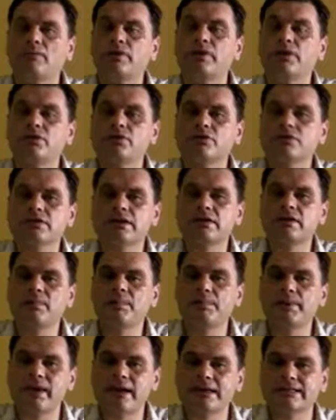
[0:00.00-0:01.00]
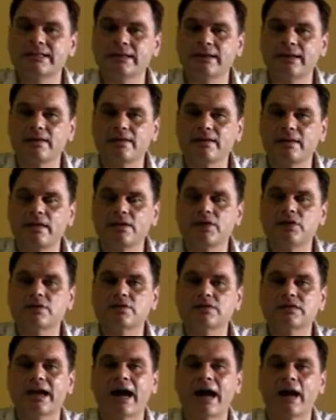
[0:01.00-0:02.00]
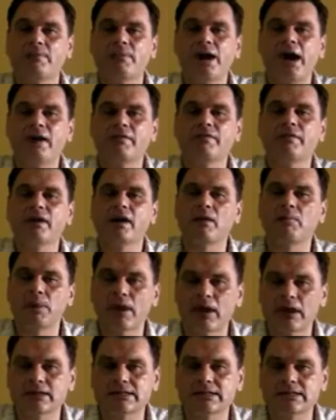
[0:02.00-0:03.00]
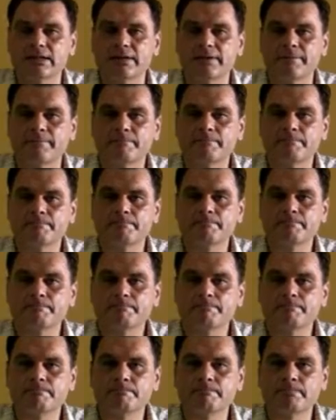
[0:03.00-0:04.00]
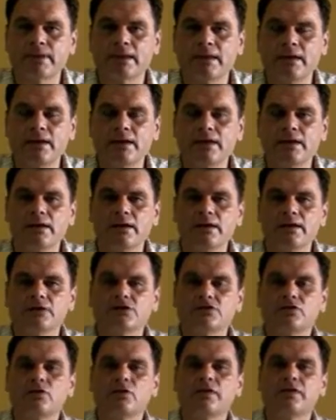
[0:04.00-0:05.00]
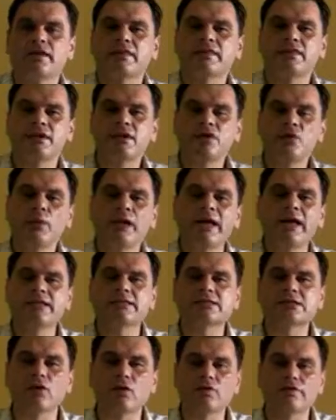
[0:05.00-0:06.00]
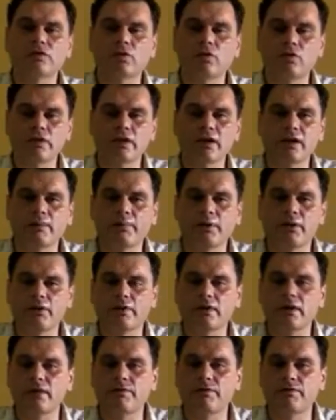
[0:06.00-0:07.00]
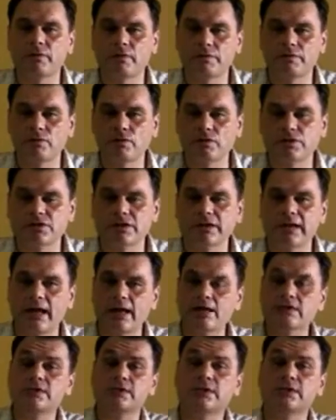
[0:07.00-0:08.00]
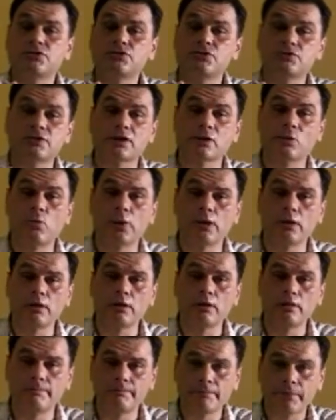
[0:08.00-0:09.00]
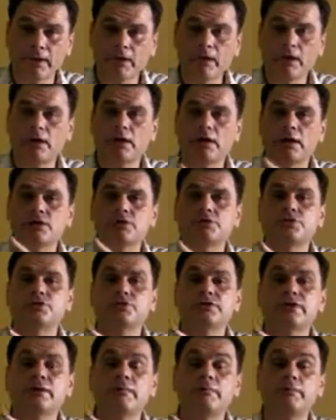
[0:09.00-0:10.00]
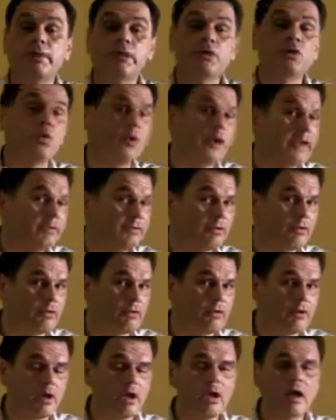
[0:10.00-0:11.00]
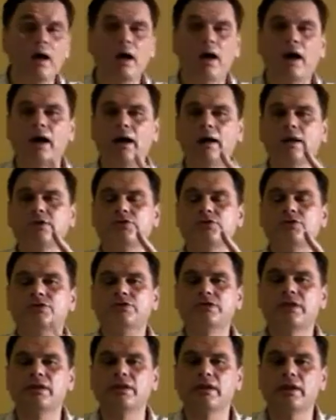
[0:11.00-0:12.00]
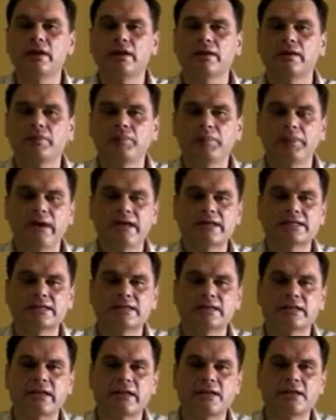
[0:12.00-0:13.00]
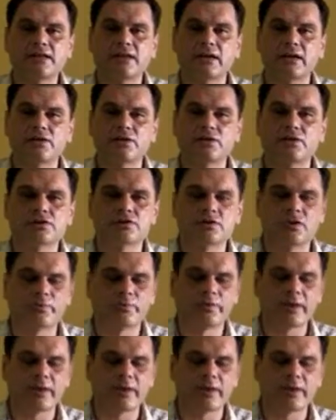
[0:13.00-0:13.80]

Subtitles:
we're using the present continuous. I'm having a party. Okay, so the three ways of talking about the future tense is using will, is using be going to, and using the present continuous or